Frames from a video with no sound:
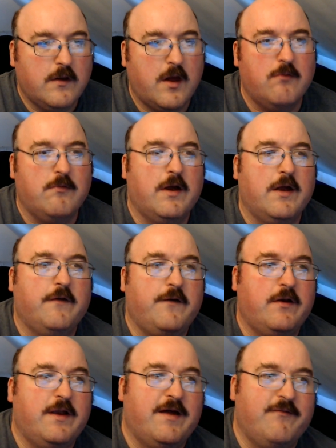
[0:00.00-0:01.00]
Oh, there
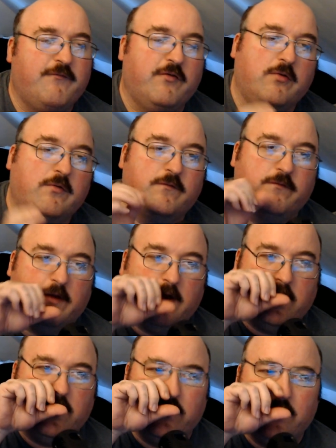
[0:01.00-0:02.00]
you have it, folks.
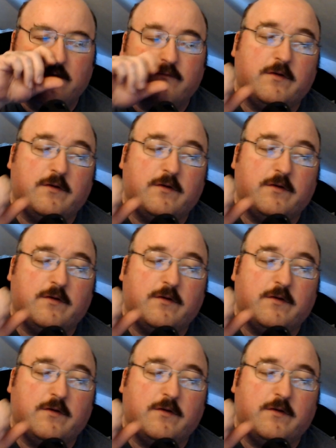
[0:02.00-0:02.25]
Yes,